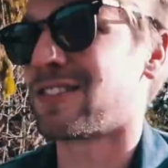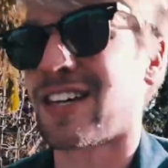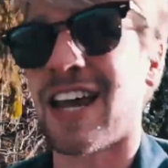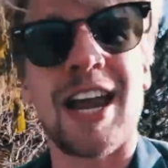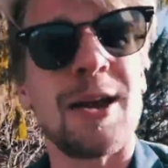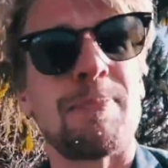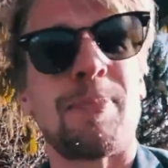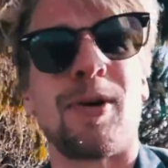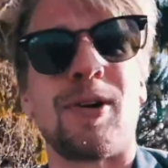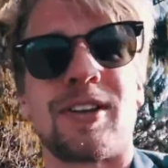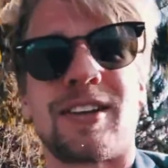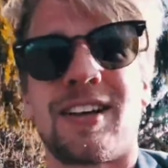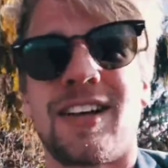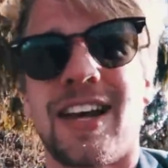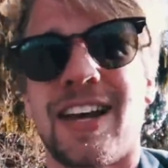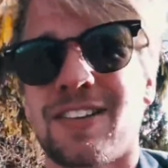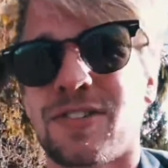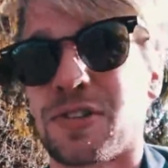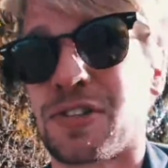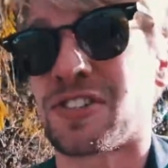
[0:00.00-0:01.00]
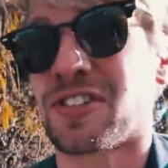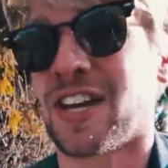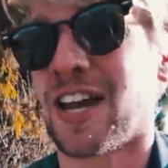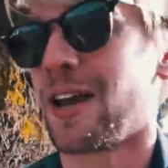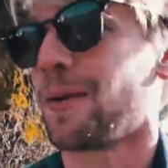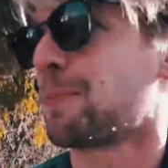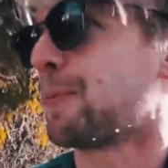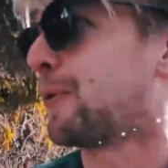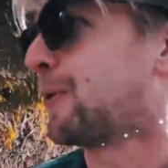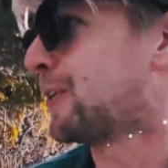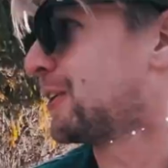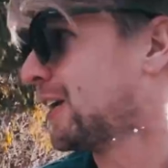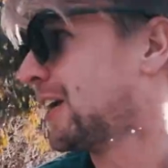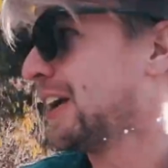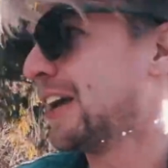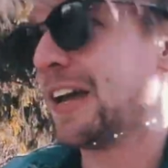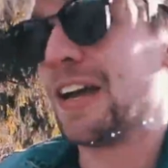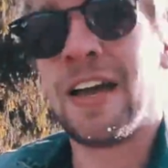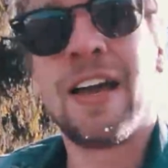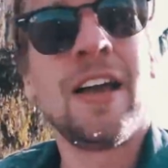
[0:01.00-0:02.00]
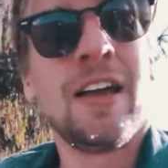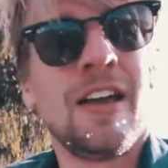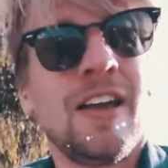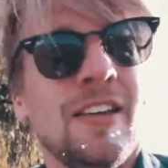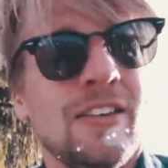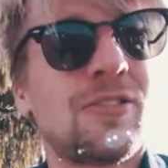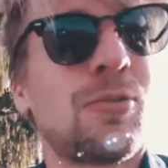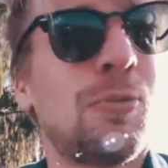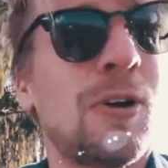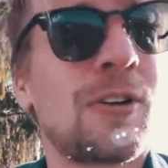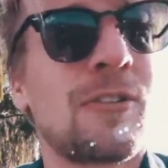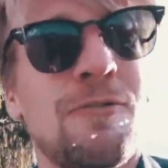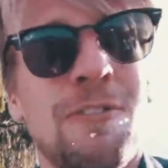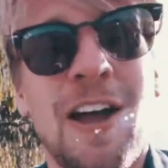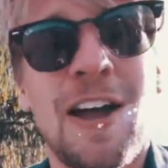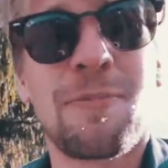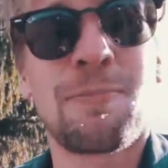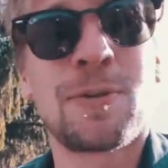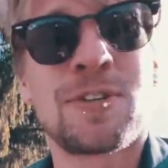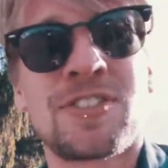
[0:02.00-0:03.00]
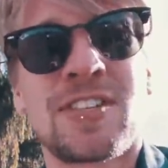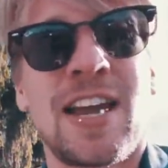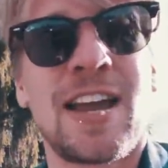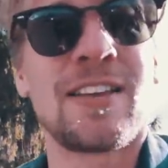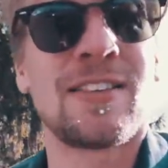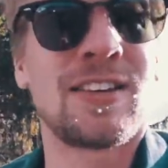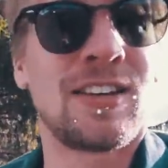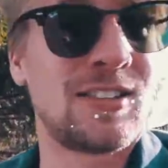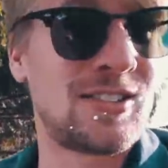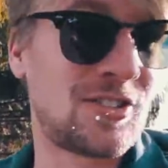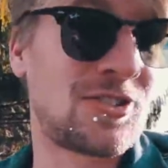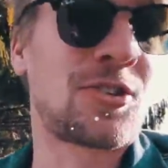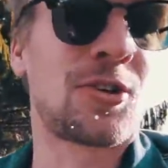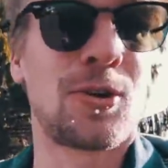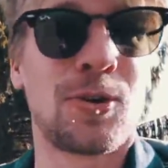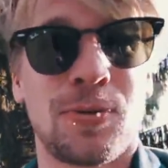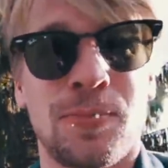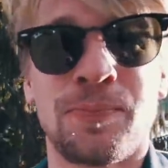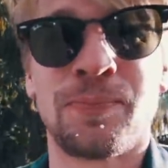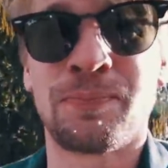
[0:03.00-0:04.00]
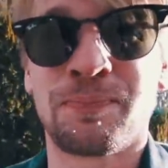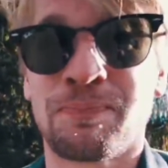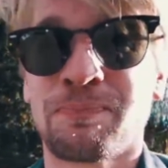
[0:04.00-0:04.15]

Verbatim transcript: Skateboard electric skateboard, 25%. It's true.